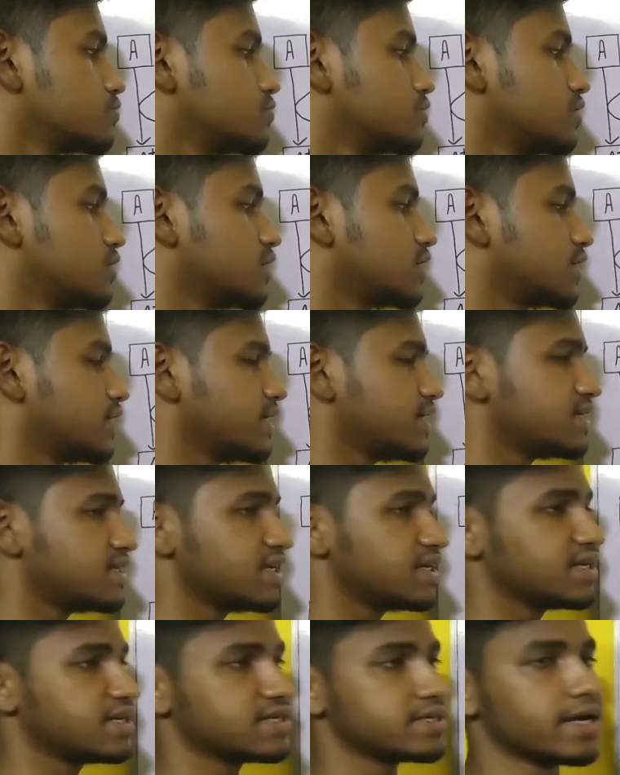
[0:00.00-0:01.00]
we will get
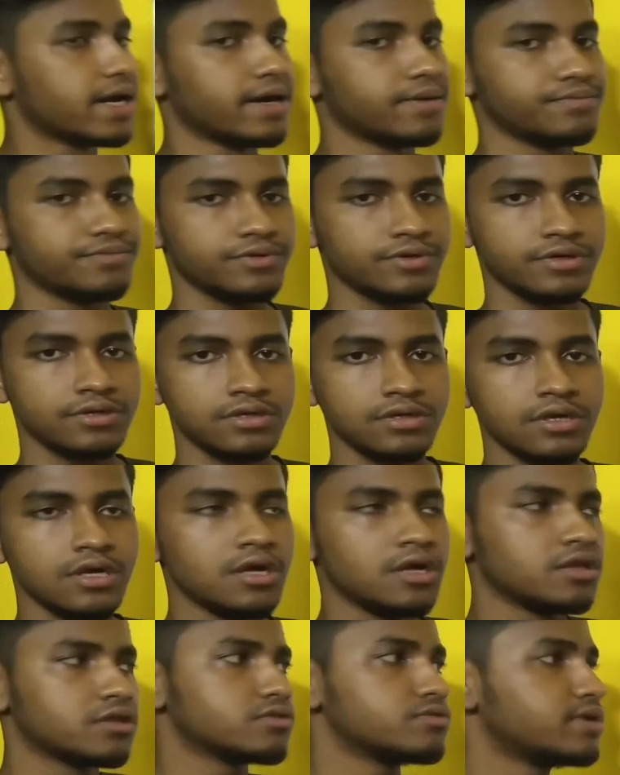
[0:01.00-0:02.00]
a graph.
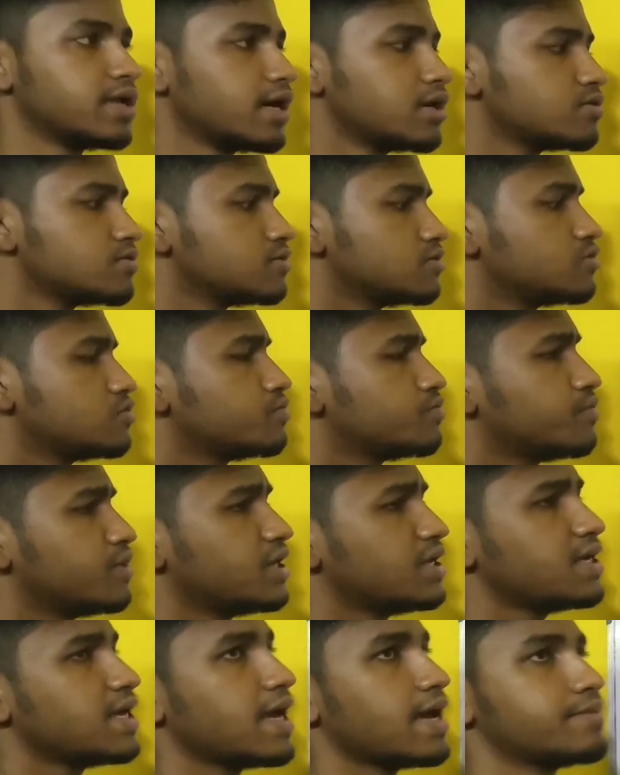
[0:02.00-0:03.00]
So now you
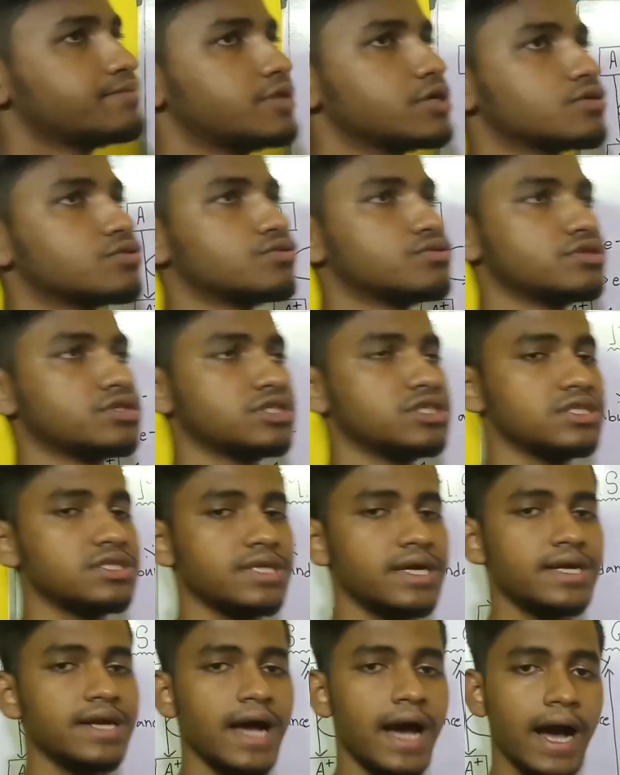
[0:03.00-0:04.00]
may have the question
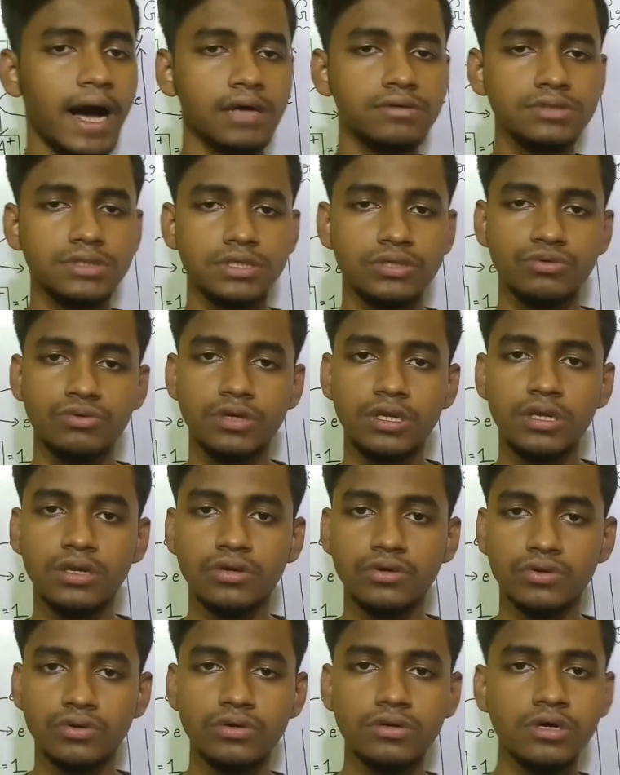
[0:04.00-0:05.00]
that how you will
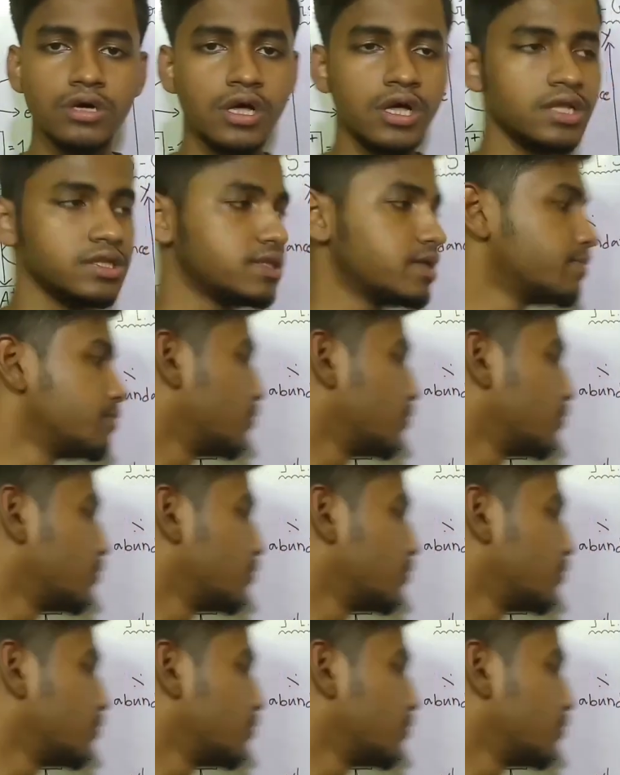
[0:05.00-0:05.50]
know the